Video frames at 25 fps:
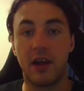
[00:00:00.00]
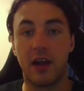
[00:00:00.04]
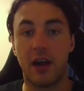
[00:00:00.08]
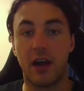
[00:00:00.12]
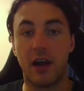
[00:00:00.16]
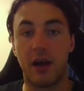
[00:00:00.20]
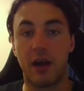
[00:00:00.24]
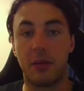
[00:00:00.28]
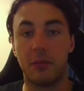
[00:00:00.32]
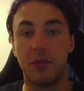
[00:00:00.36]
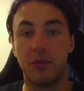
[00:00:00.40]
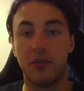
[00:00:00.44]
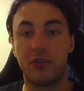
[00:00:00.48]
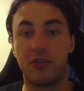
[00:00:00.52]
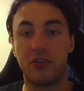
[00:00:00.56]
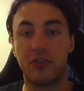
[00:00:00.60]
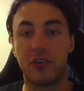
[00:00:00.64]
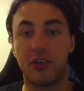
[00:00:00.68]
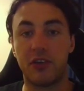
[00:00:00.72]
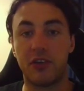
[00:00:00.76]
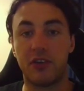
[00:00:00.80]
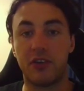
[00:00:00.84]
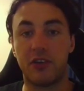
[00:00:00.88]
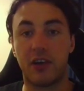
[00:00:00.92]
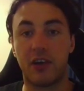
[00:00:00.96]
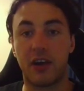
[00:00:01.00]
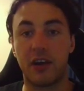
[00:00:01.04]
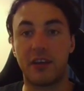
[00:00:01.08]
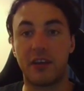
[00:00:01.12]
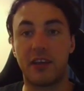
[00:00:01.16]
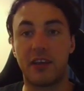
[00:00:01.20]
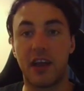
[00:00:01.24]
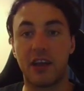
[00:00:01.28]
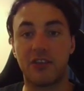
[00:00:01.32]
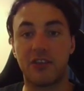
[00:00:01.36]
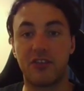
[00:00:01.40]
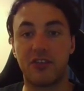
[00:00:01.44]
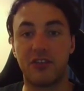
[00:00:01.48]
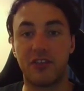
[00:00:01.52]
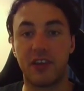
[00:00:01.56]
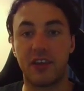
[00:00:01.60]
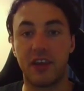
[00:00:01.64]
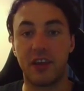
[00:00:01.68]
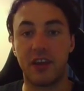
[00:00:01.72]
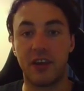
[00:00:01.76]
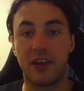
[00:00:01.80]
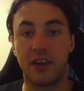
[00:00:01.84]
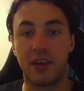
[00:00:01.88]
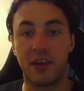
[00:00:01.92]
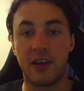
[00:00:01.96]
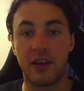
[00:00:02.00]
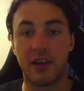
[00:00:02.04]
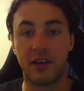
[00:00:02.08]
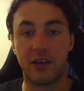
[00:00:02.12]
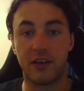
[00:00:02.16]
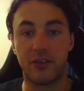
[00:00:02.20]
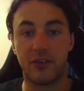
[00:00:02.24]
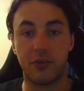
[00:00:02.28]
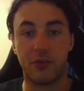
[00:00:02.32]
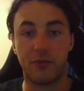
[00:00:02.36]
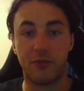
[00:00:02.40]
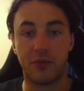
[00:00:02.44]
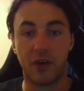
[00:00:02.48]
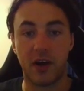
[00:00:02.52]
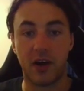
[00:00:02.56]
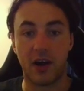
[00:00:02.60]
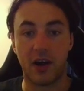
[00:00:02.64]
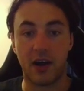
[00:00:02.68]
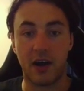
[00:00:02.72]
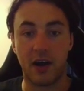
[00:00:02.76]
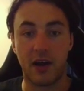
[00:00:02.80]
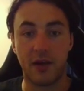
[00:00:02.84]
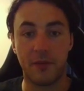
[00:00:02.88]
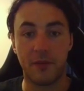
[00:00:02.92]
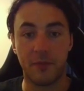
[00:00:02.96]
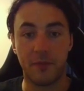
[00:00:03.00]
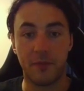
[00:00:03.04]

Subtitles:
Lucian kind of dashes in too far,